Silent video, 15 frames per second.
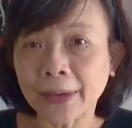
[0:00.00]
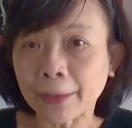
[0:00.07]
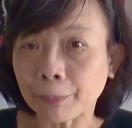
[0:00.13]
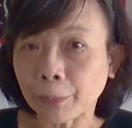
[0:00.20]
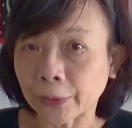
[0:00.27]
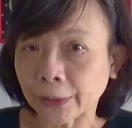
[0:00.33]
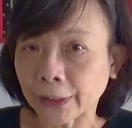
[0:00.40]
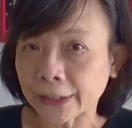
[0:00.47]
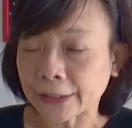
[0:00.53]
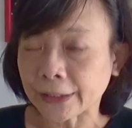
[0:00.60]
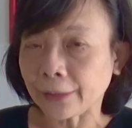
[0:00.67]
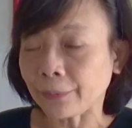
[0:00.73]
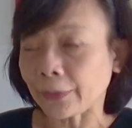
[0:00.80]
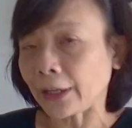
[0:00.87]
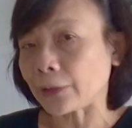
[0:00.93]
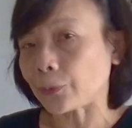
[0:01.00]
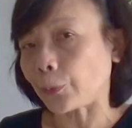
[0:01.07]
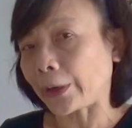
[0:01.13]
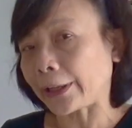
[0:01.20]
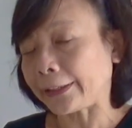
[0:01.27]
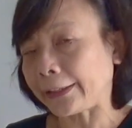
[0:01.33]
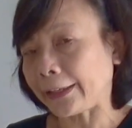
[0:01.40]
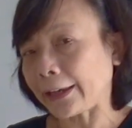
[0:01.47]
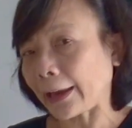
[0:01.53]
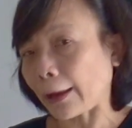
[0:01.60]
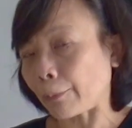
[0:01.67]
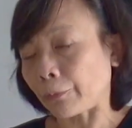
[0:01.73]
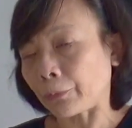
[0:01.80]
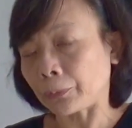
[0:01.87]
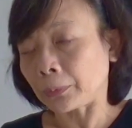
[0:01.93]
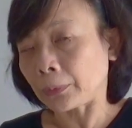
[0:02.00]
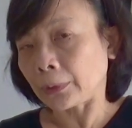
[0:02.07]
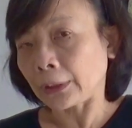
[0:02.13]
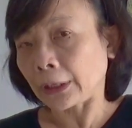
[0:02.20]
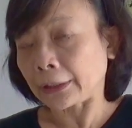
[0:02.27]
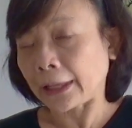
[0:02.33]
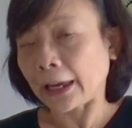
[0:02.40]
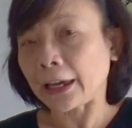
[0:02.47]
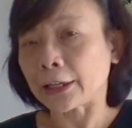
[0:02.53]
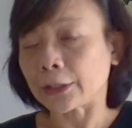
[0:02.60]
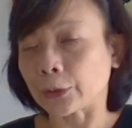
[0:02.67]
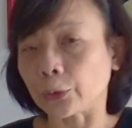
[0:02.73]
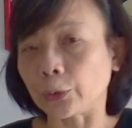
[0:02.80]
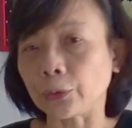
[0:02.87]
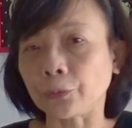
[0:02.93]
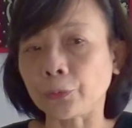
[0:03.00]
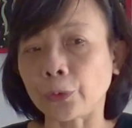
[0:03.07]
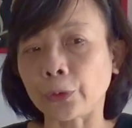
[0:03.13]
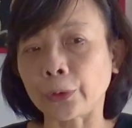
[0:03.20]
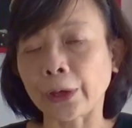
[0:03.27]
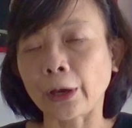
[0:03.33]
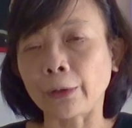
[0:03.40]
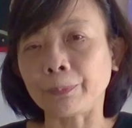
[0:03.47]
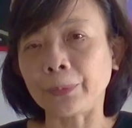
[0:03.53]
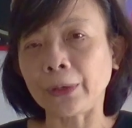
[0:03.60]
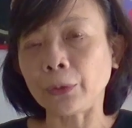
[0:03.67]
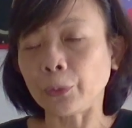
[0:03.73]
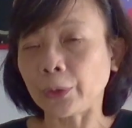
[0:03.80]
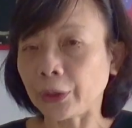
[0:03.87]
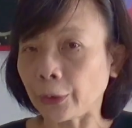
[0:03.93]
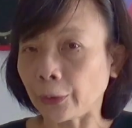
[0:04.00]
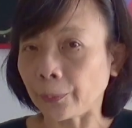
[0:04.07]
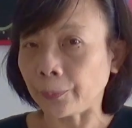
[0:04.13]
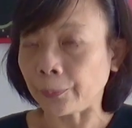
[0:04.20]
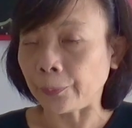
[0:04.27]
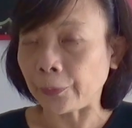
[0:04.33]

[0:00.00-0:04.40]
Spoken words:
and potassium is one thing that is good for helping with your